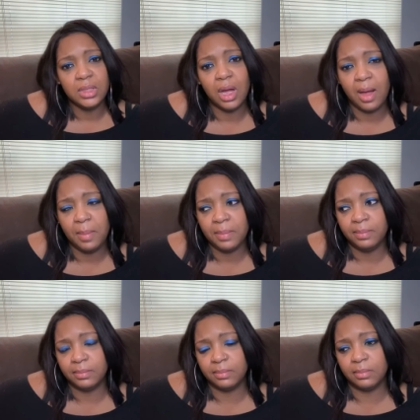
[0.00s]

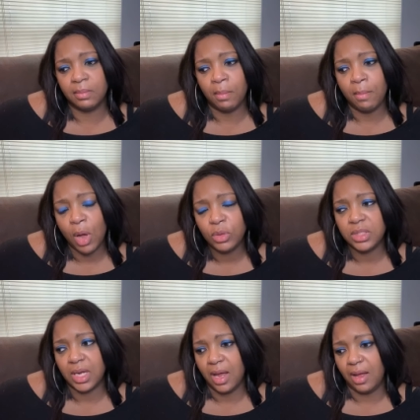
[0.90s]
um,
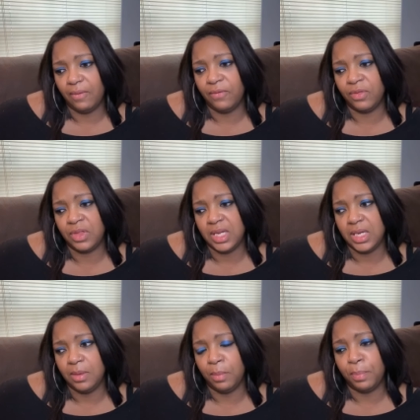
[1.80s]
most of
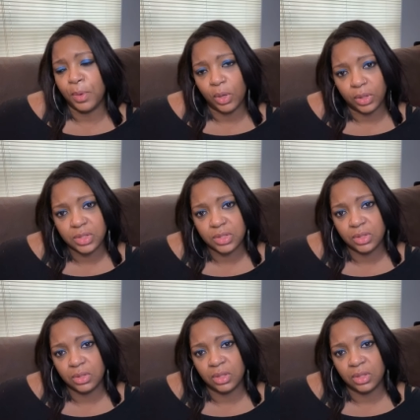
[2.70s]
the books